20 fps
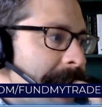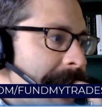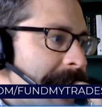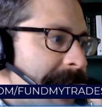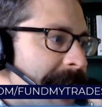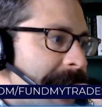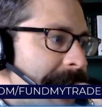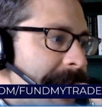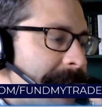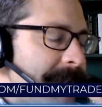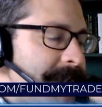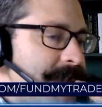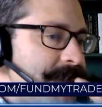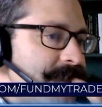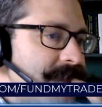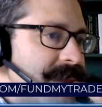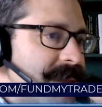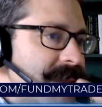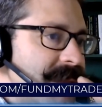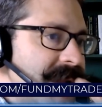um,
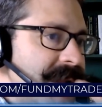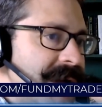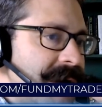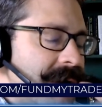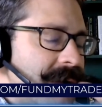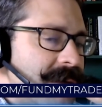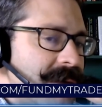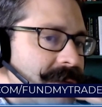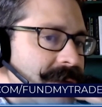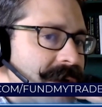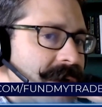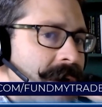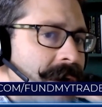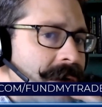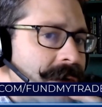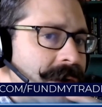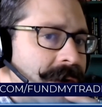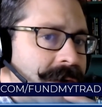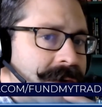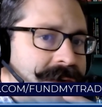you know, all
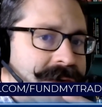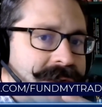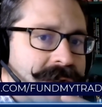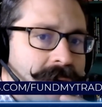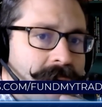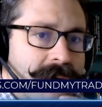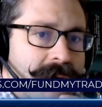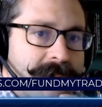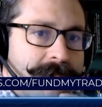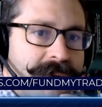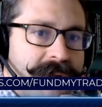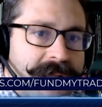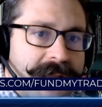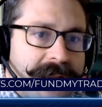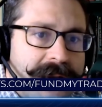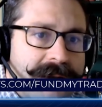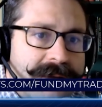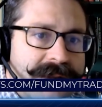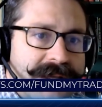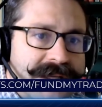goes according to
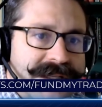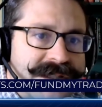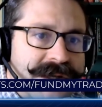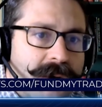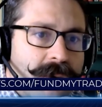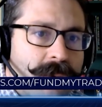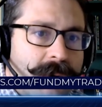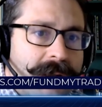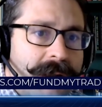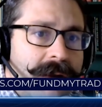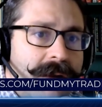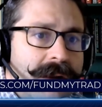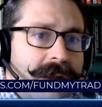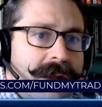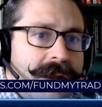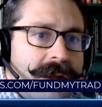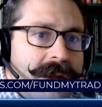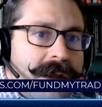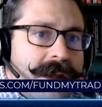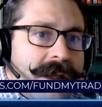plan and things go well,
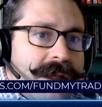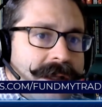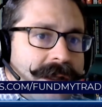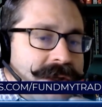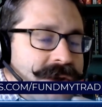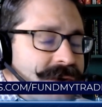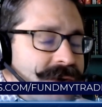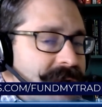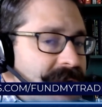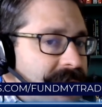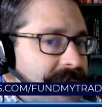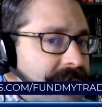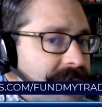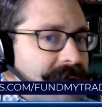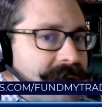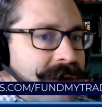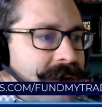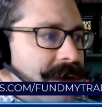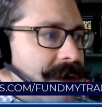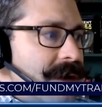you can get
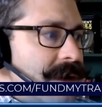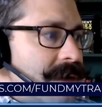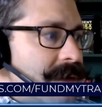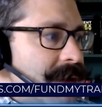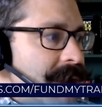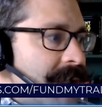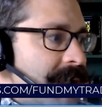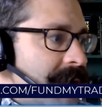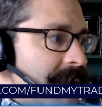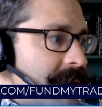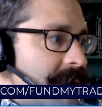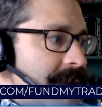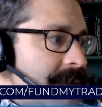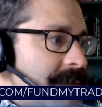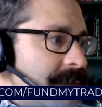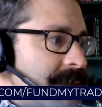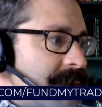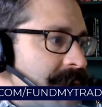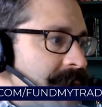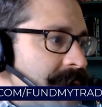your, uh,
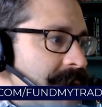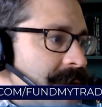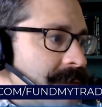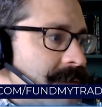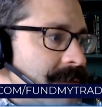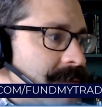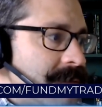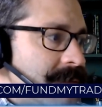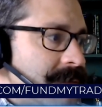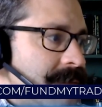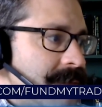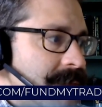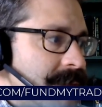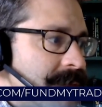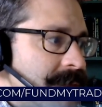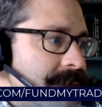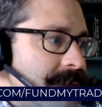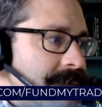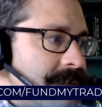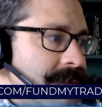you know,
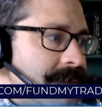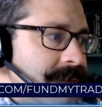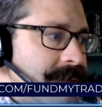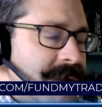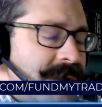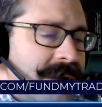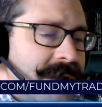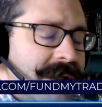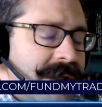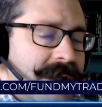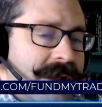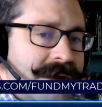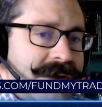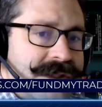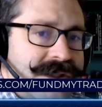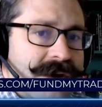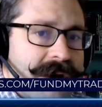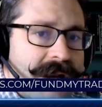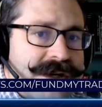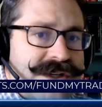you can get your
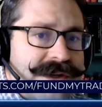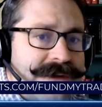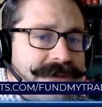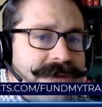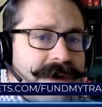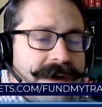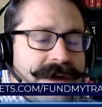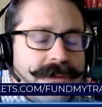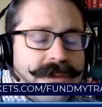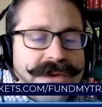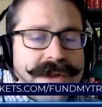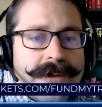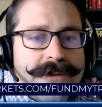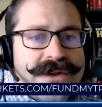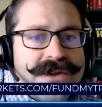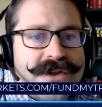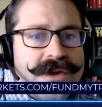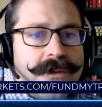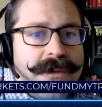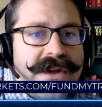strategy funded with up to
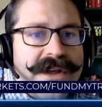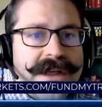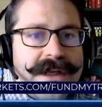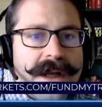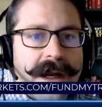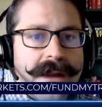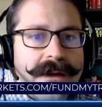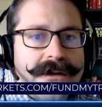$2 million.